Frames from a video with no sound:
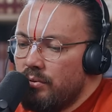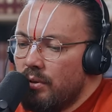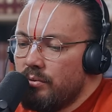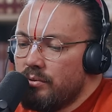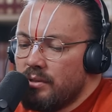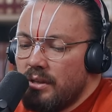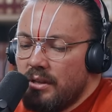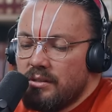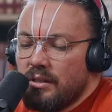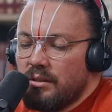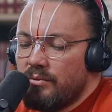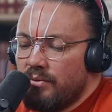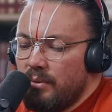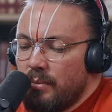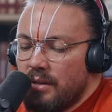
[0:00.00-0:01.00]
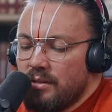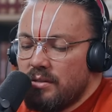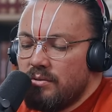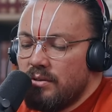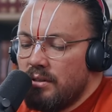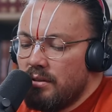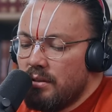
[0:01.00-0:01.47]
those things like the
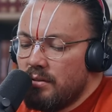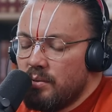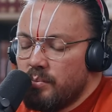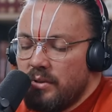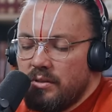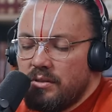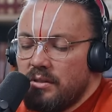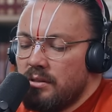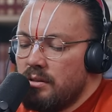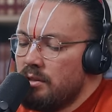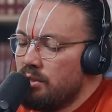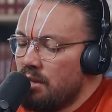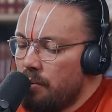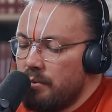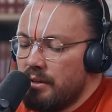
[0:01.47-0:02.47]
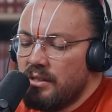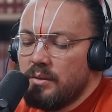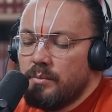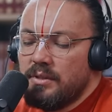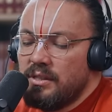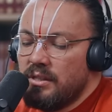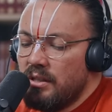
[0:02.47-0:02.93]
Freemasonry and the conspiracies and the
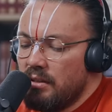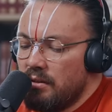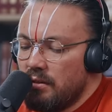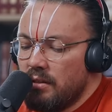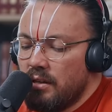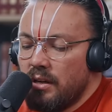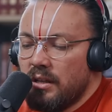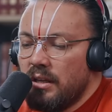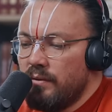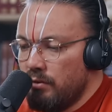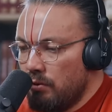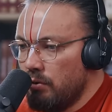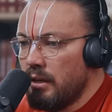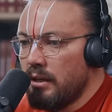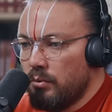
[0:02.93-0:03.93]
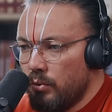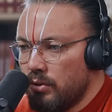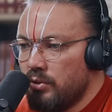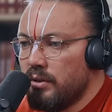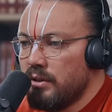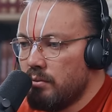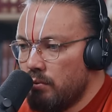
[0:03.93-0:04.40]
shamanism and sitting in the dark, even though like what you're,